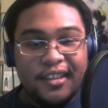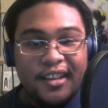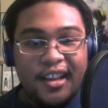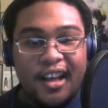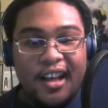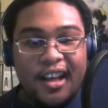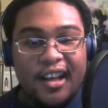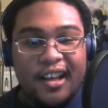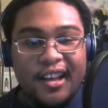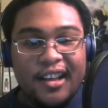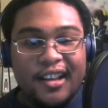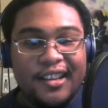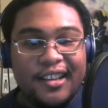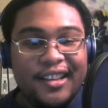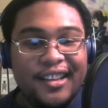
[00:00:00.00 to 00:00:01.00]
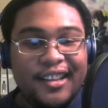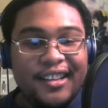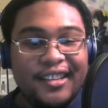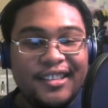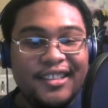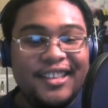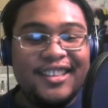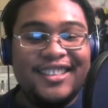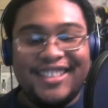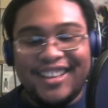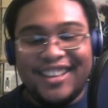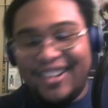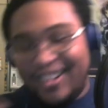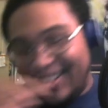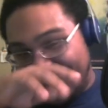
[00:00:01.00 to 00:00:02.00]

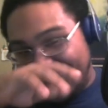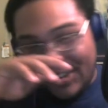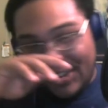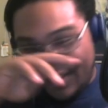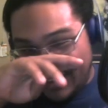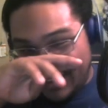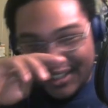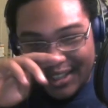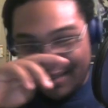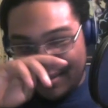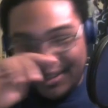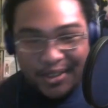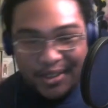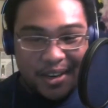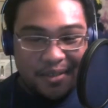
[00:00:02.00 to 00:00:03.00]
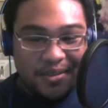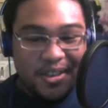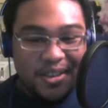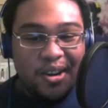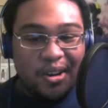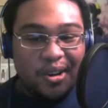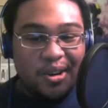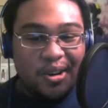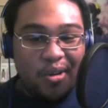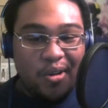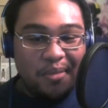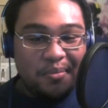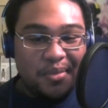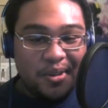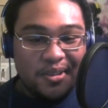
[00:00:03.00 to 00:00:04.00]
Sayori nervously retrieves her coin
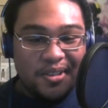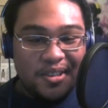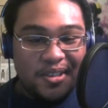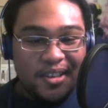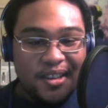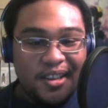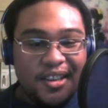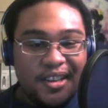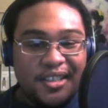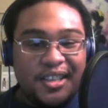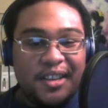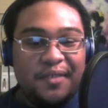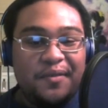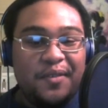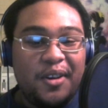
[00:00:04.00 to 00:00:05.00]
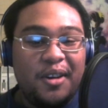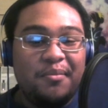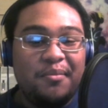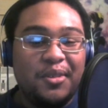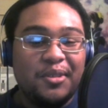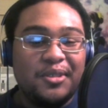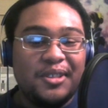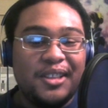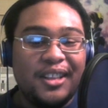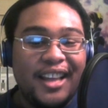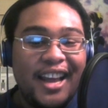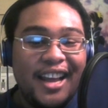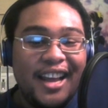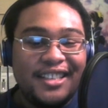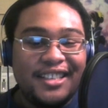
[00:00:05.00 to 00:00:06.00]
purse. She fumbles the
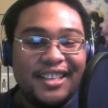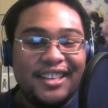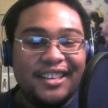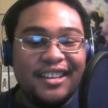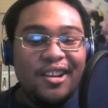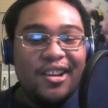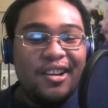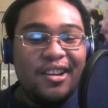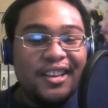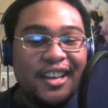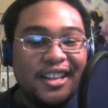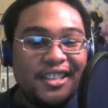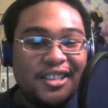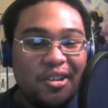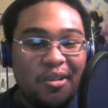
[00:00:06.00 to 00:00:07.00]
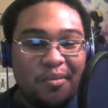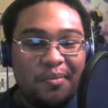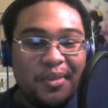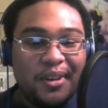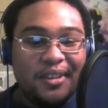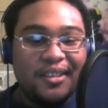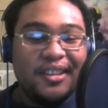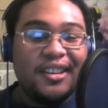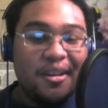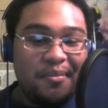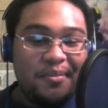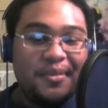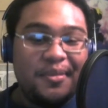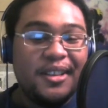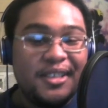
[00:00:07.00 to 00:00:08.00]
latch and gets it open. Yep,
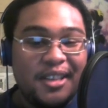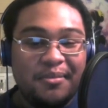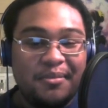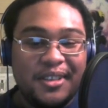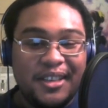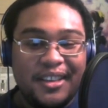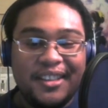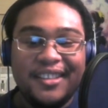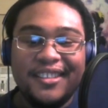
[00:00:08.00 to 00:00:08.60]
it's empty.